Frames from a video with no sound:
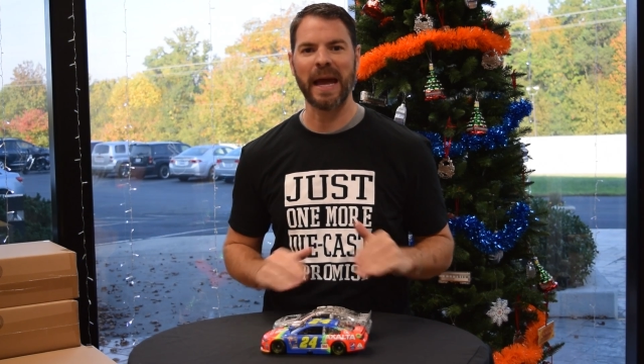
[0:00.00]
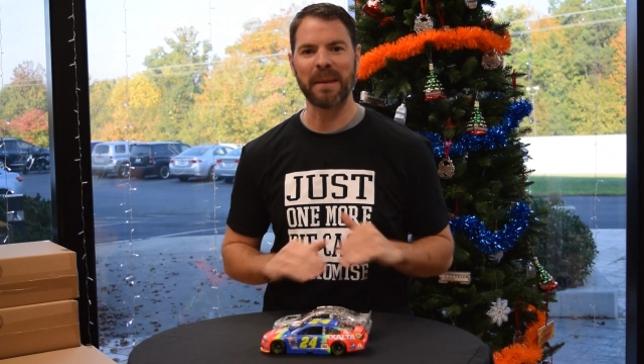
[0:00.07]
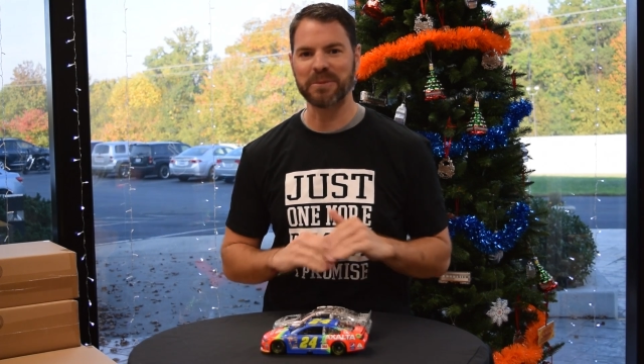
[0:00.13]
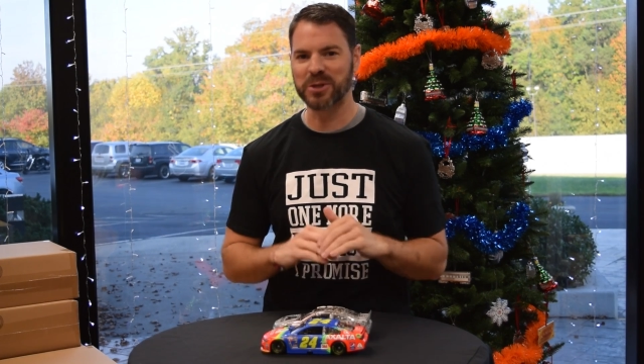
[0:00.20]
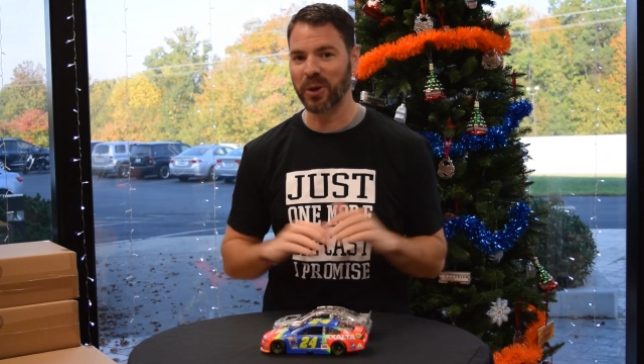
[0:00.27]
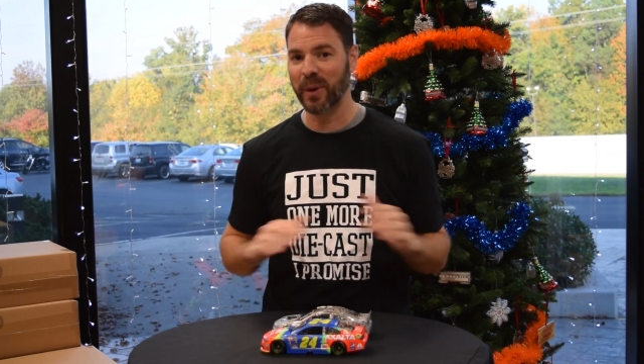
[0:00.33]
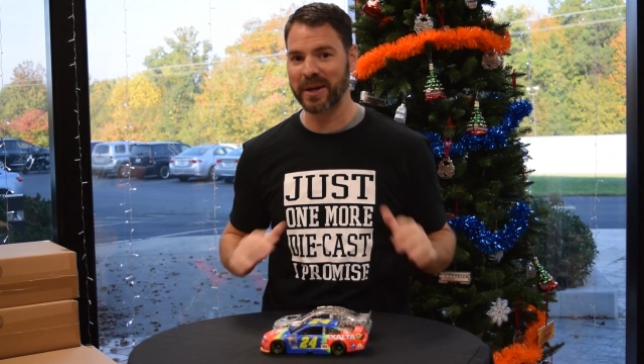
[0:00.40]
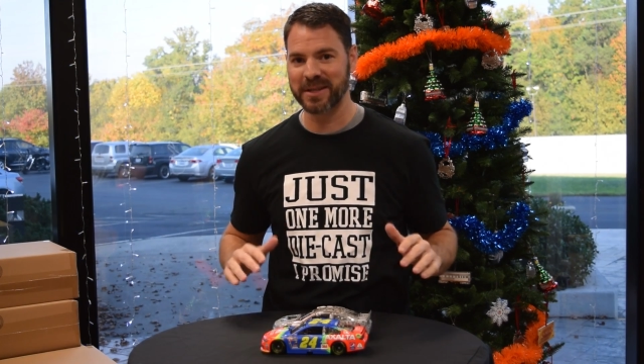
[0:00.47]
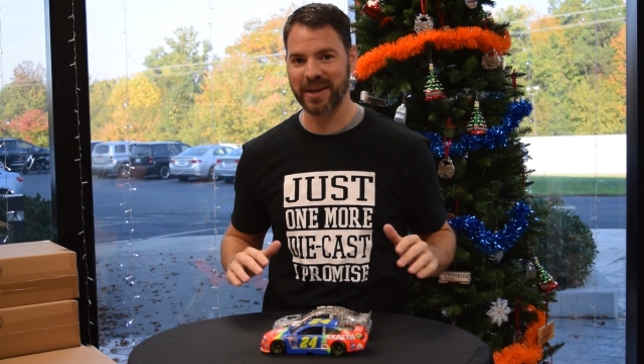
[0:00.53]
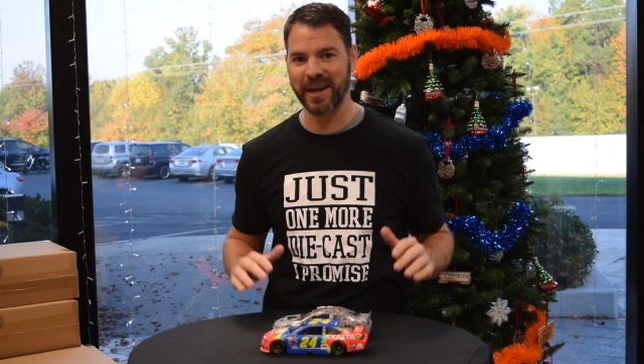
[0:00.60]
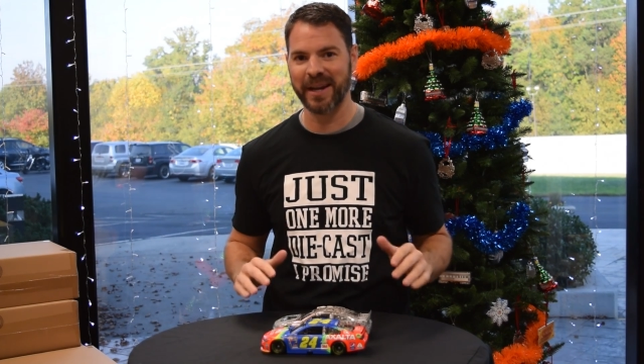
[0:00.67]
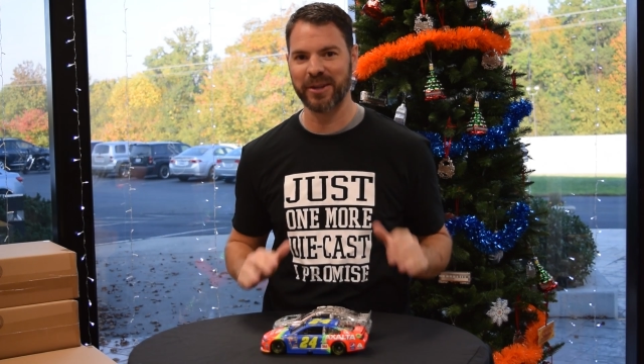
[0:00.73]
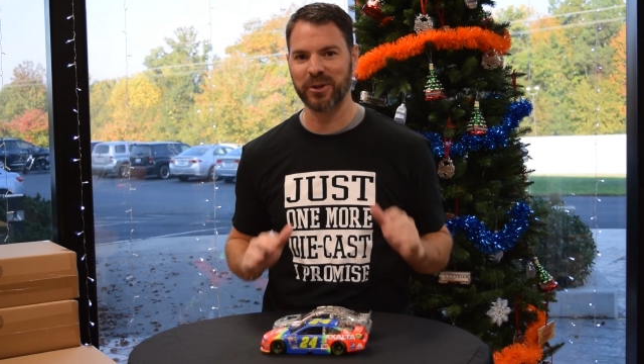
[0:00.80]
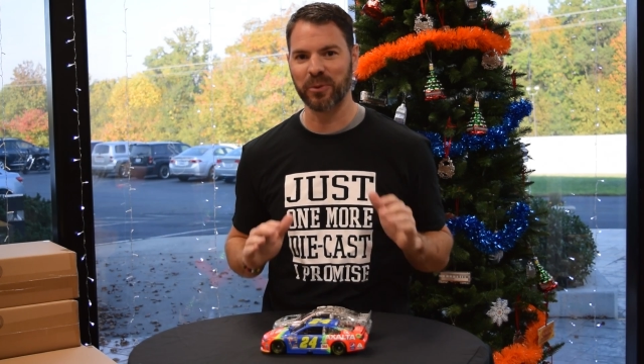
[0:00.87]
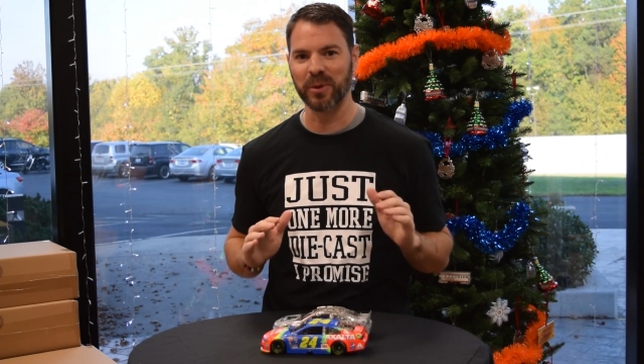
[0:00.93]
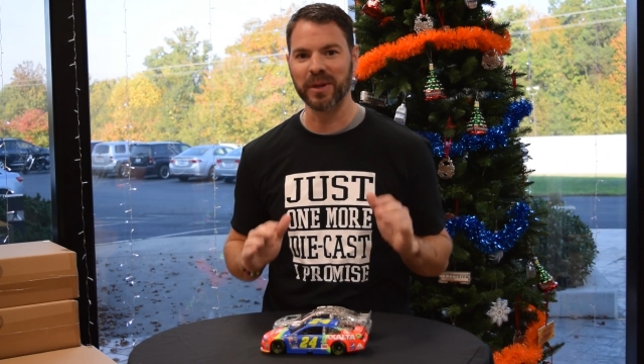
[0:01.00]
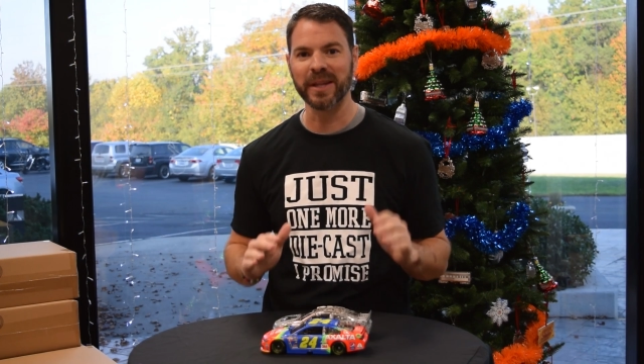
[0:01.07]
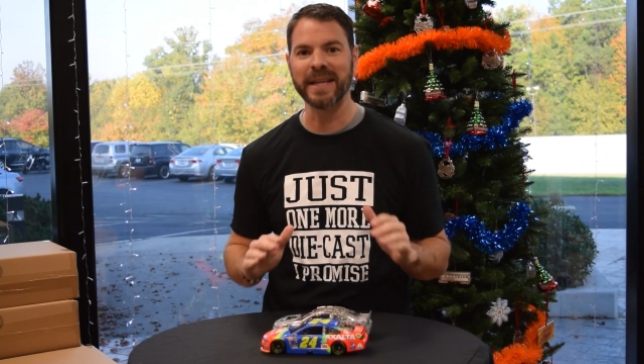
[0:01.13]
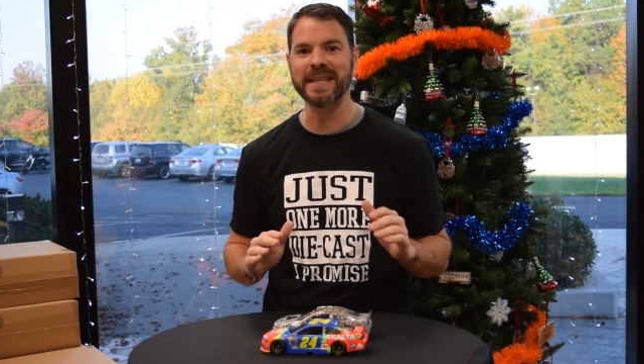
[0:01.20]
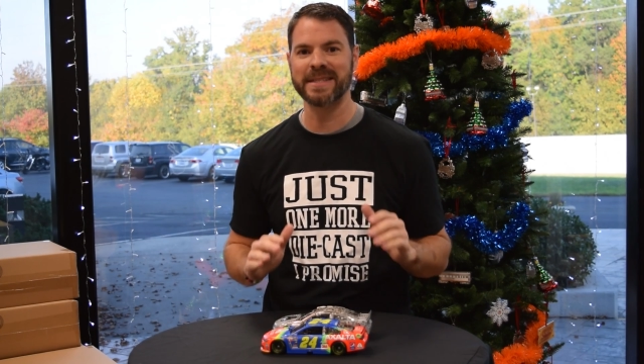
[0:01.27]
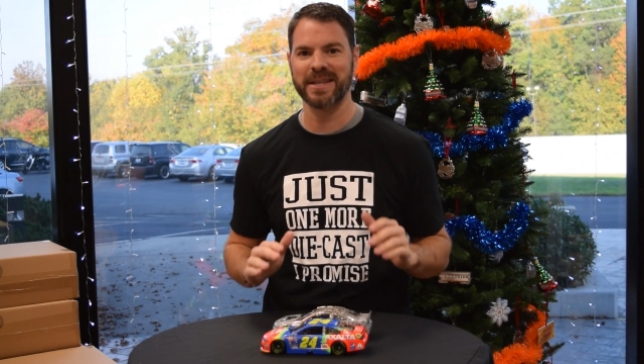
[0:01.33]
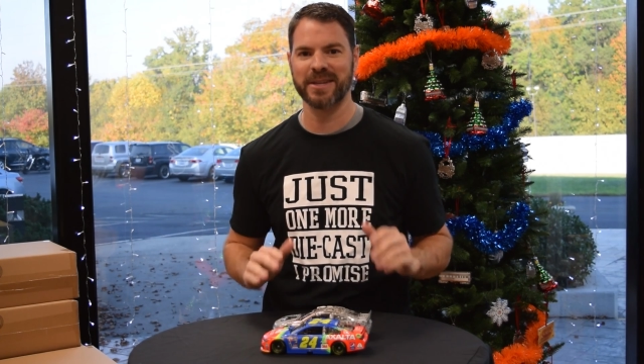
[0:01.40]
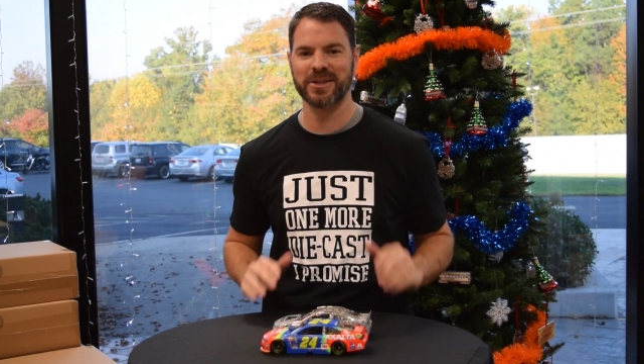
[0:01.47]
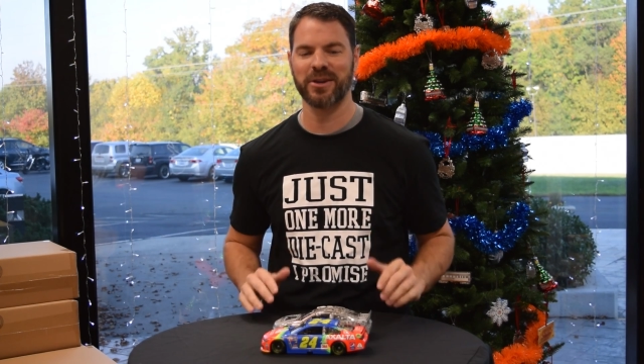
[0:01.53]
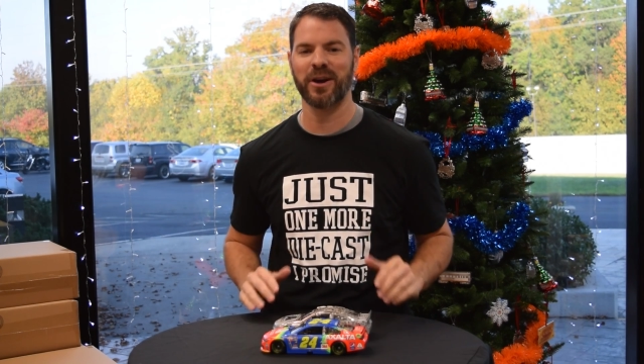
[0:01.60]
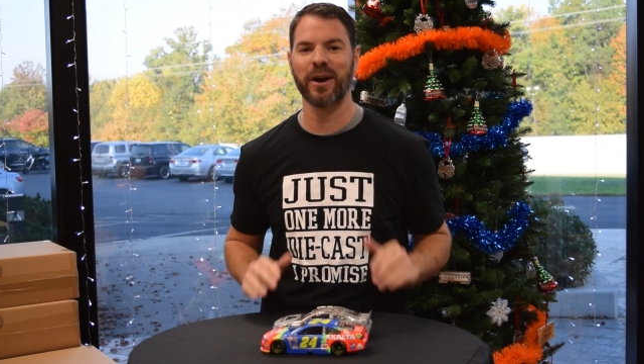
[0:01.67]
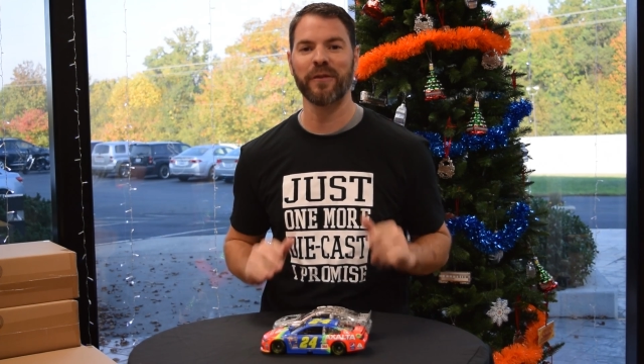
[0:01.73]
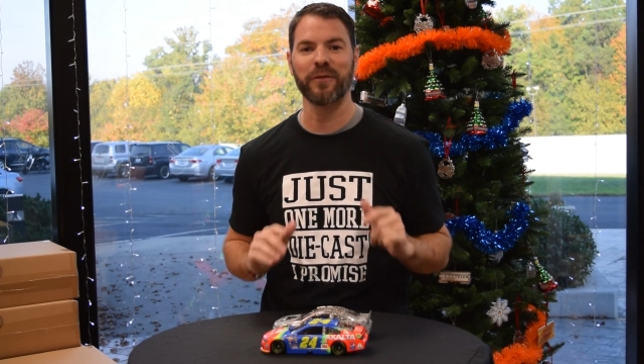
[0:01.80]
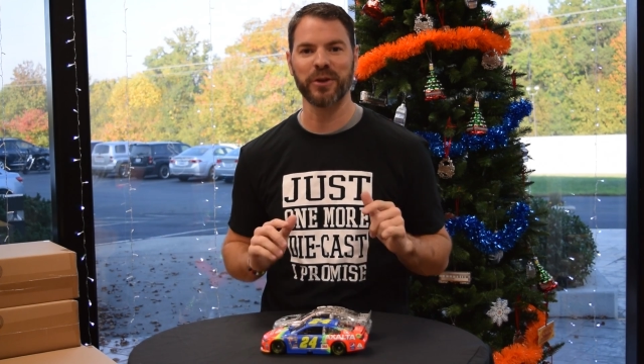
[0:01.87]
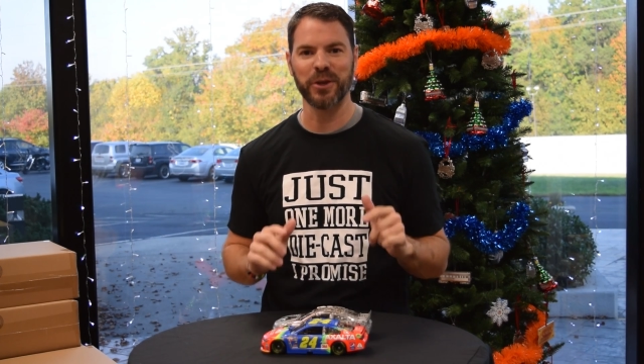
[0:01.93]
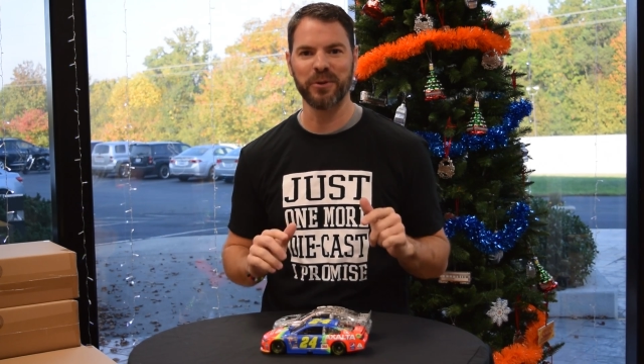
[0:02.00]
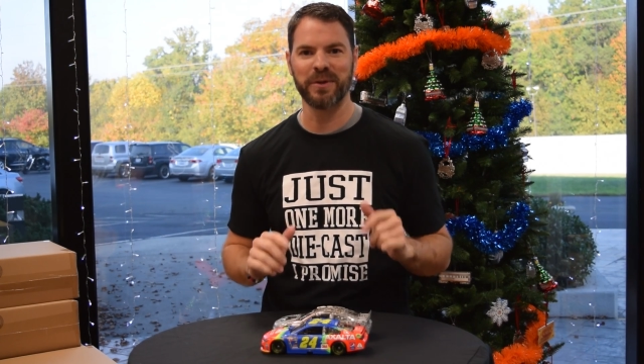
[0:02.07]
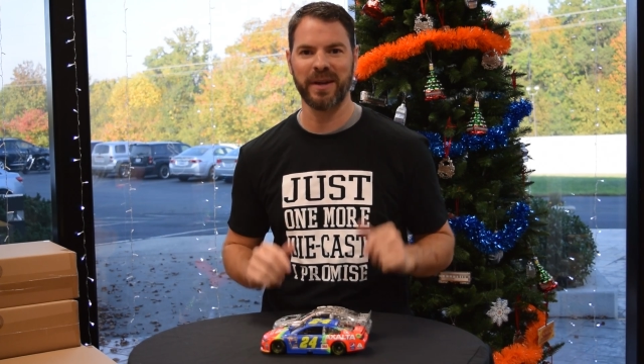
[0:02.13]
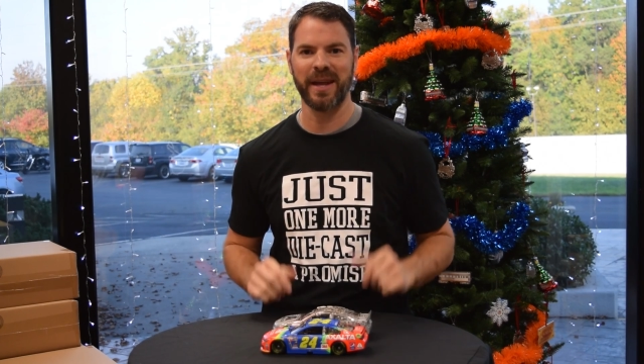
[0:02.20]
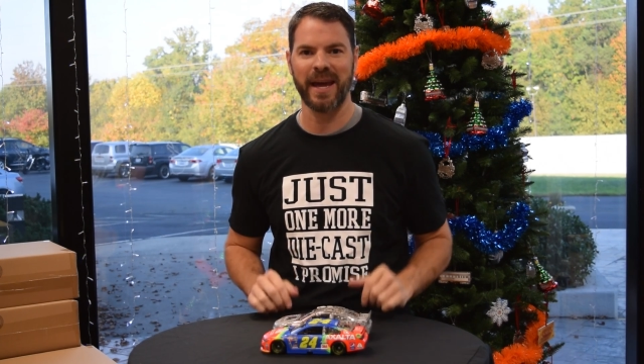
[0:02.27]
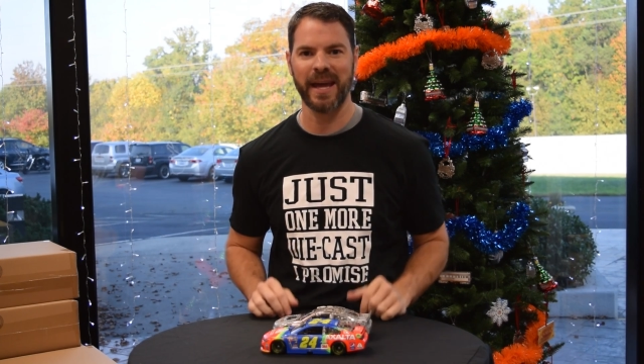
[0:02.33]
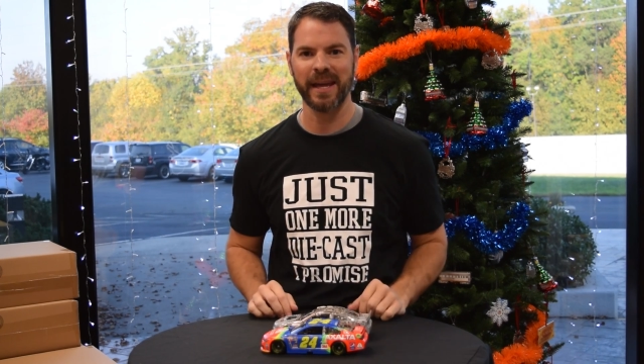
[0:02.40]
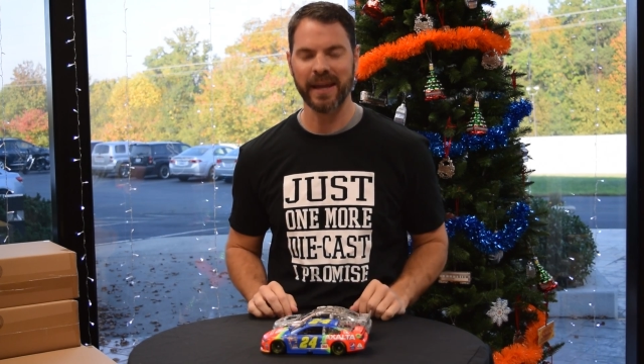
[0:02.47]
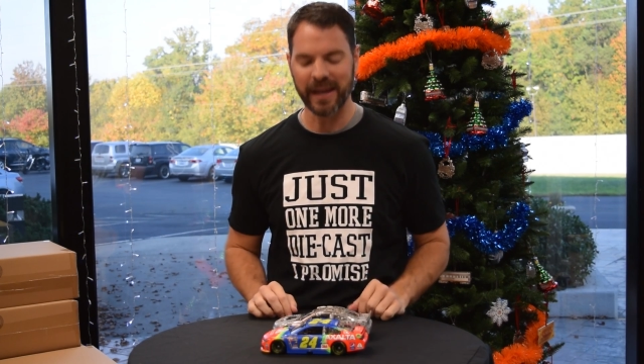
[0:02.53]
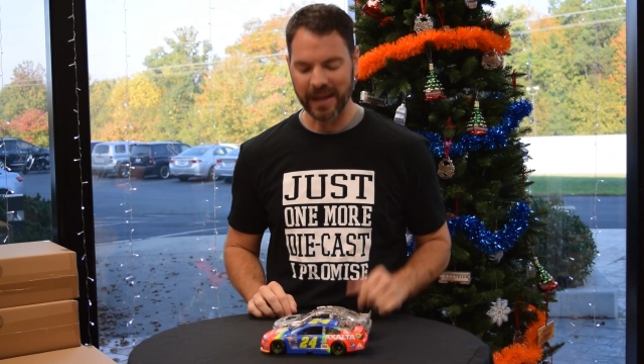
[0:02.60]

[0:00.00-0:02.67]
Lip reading: I'm so excited to release this car for you today.